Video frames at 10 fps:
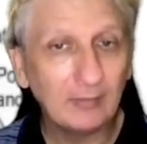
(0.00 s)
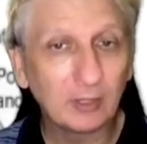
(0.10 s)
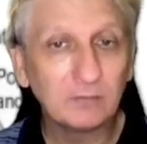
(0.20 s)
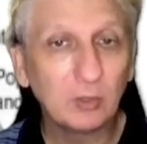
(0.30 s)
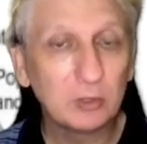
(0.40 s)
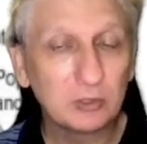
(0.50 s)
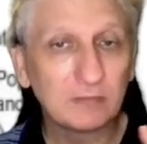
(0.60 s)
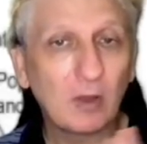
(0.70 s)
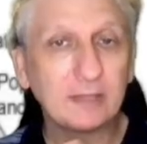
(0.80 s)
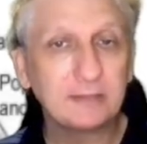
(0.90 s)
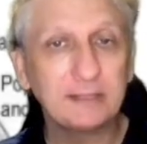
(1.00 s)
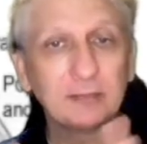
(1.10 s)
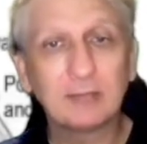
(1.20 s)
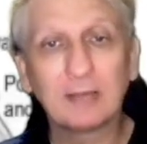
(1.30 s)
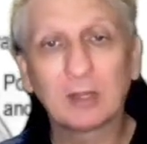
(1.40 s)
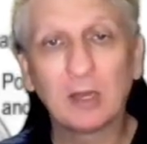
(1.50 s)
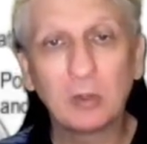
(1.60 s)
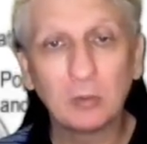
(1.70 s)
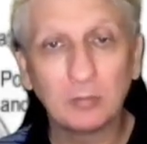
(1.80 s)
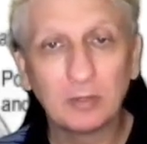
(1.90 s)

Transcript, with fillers: the convergence of IT around the globe,